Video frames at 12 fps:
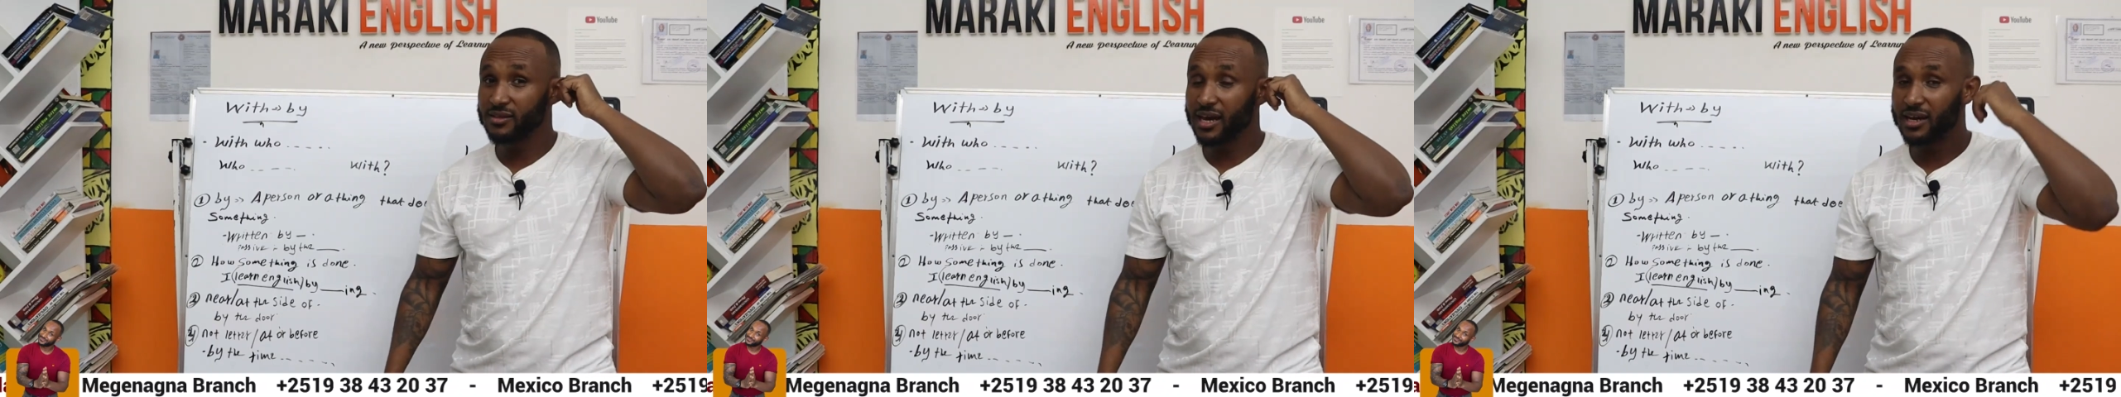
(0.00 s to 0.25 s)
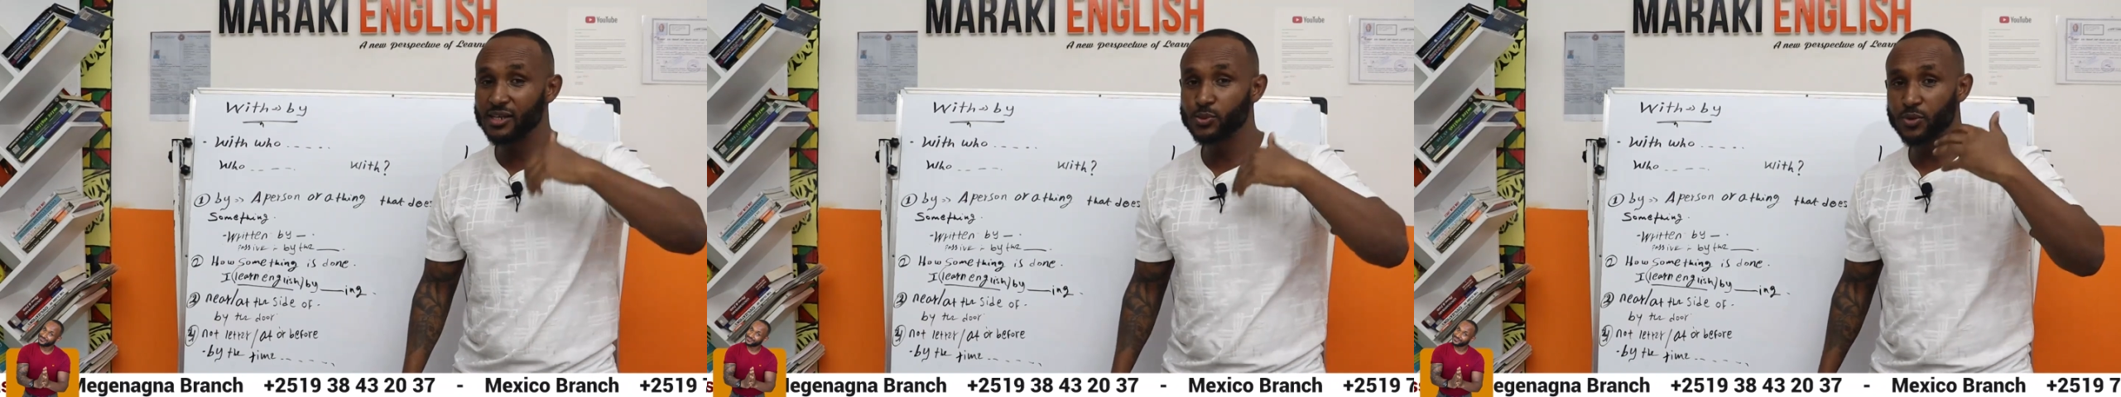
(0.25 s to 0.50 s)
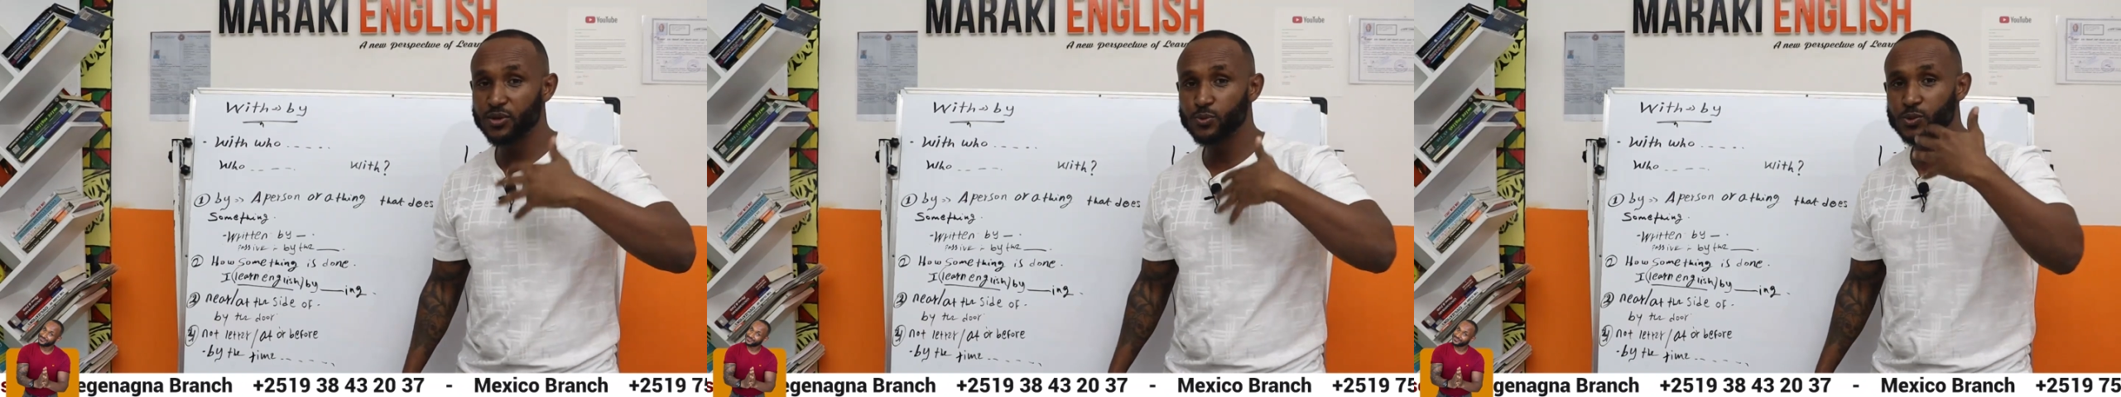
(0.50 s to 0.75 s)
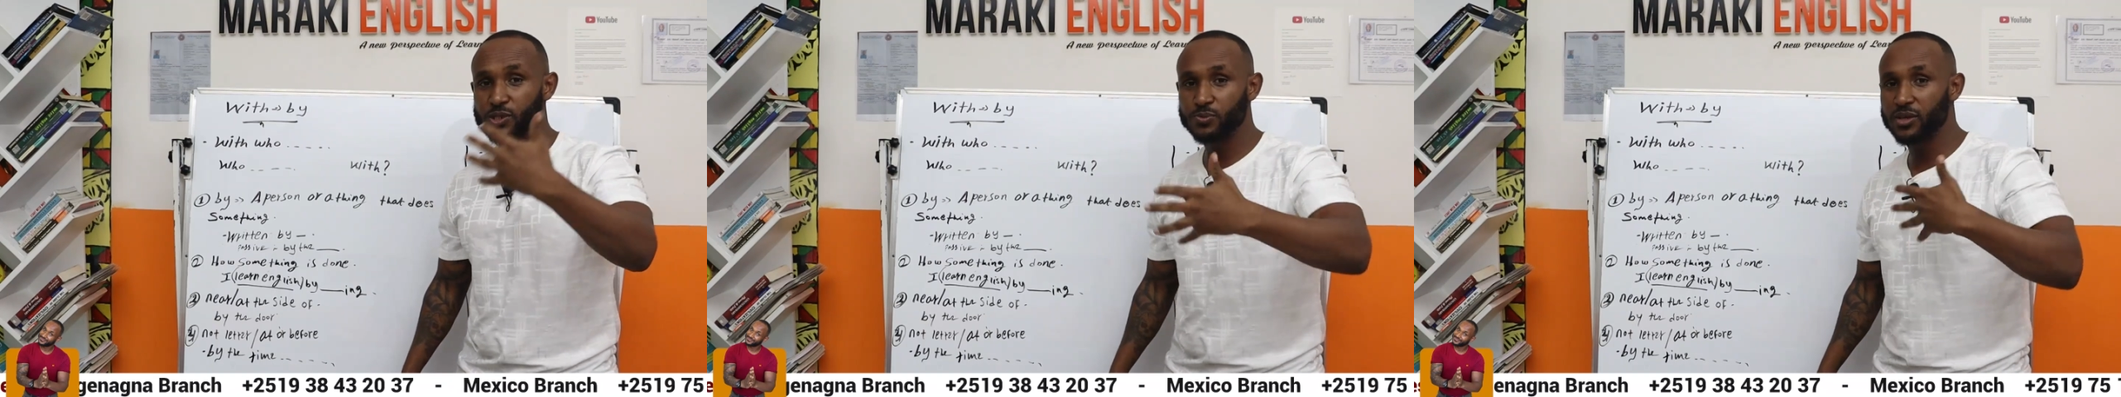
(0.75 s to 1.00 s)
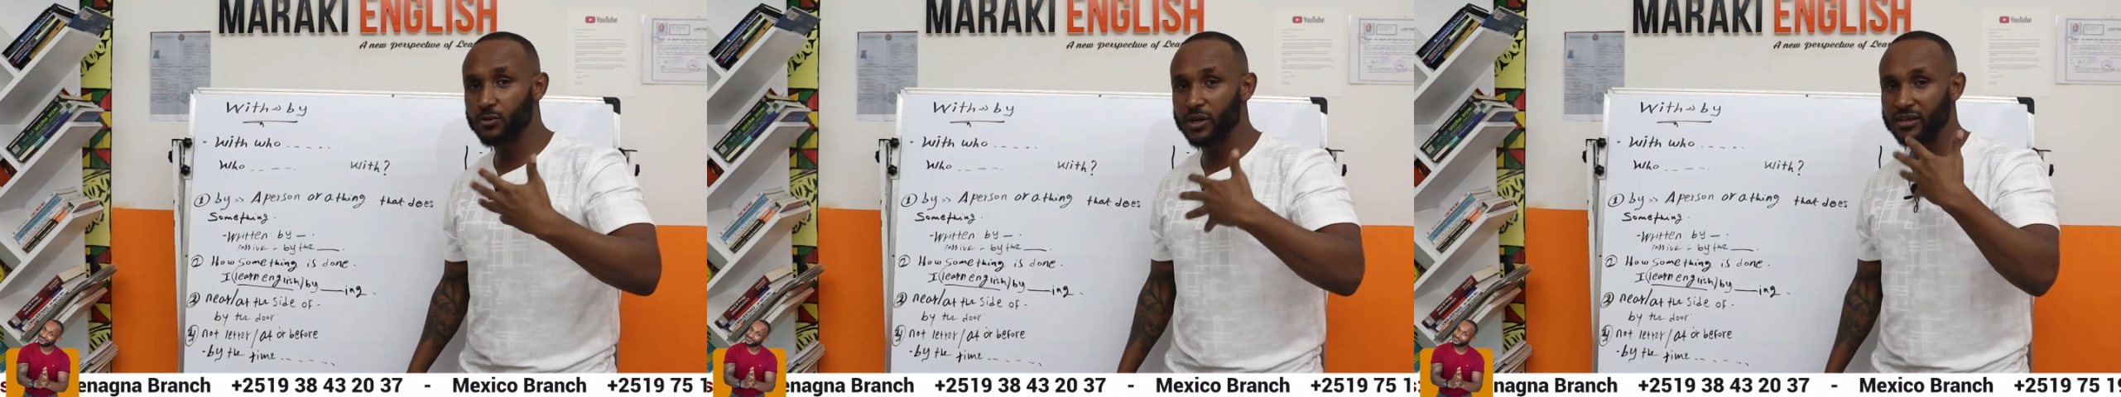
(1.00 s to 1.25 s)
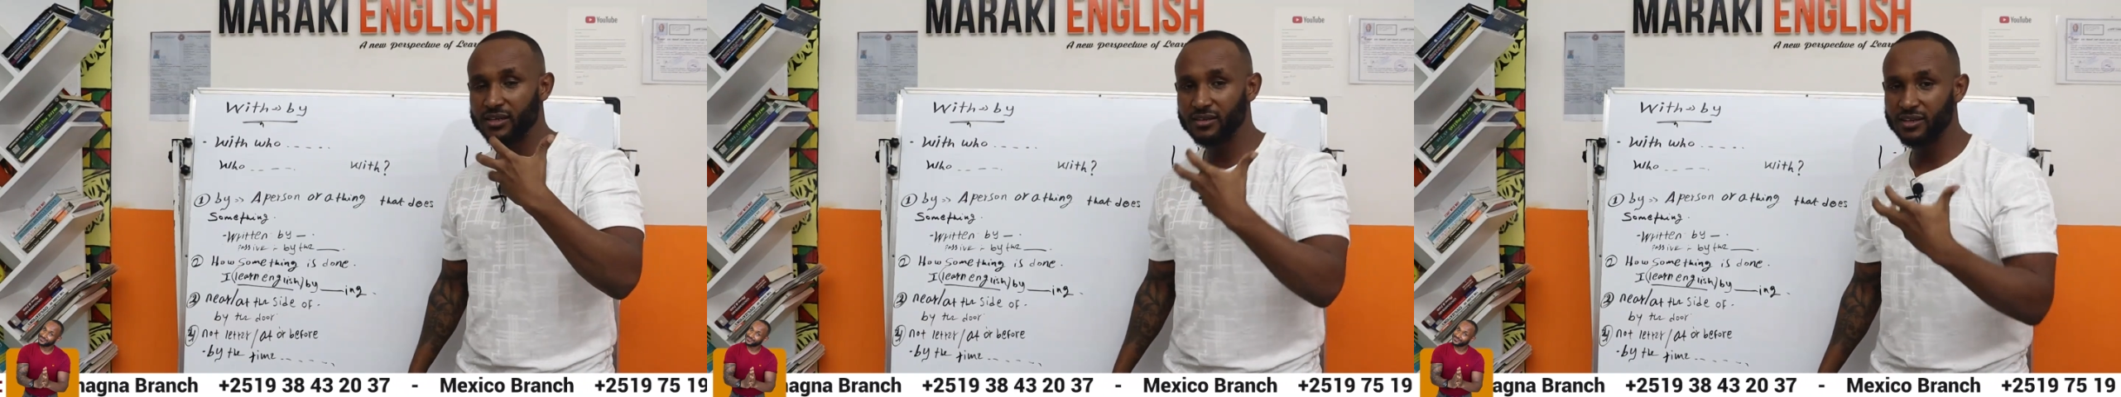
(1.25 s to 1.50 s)
At least when we speak,
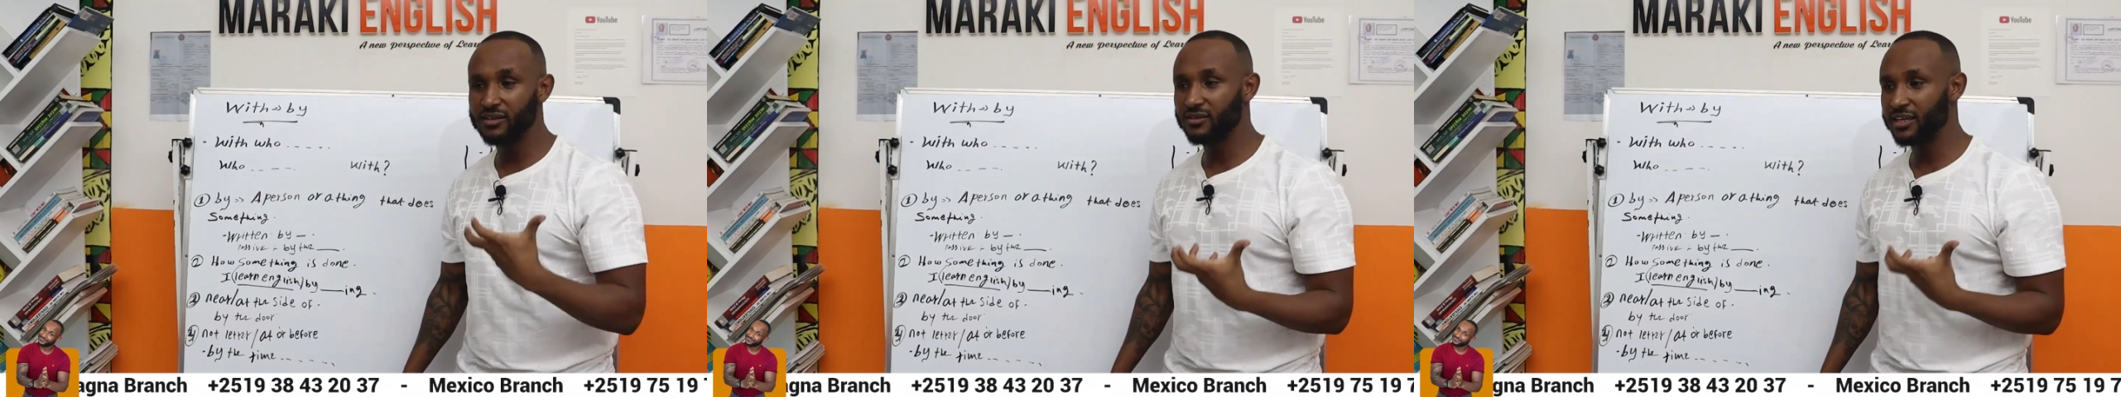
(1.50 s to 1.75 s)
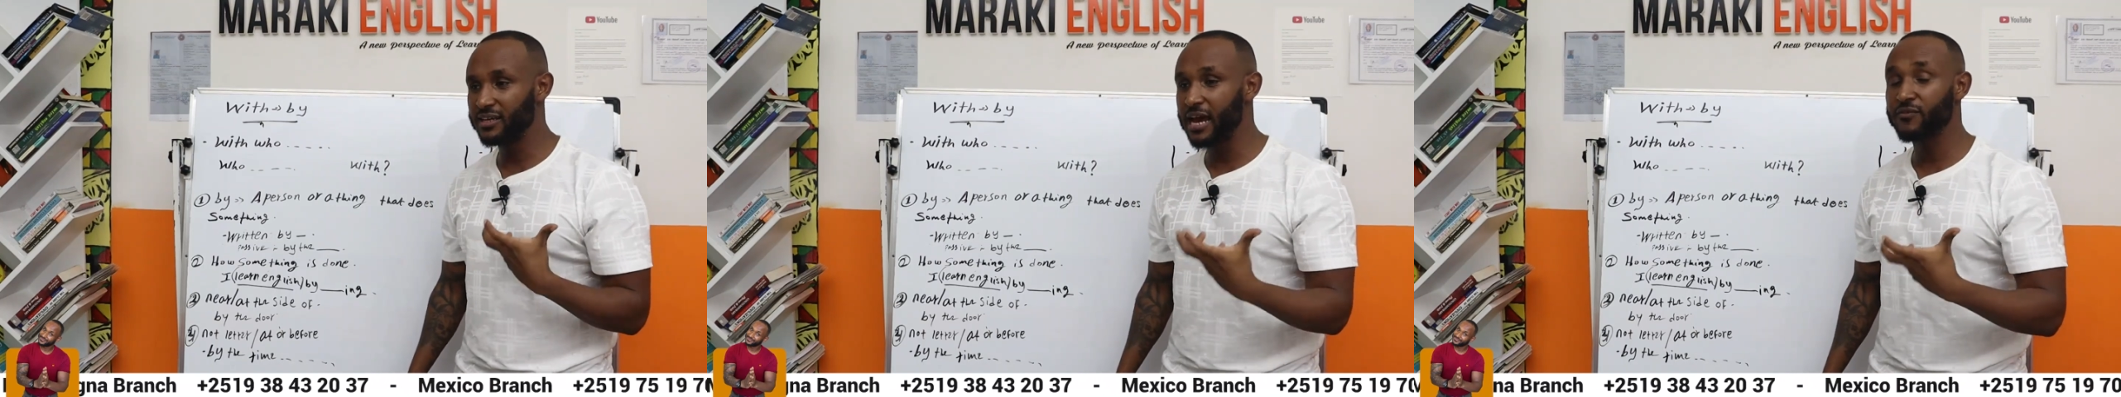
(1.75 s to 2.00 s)
when in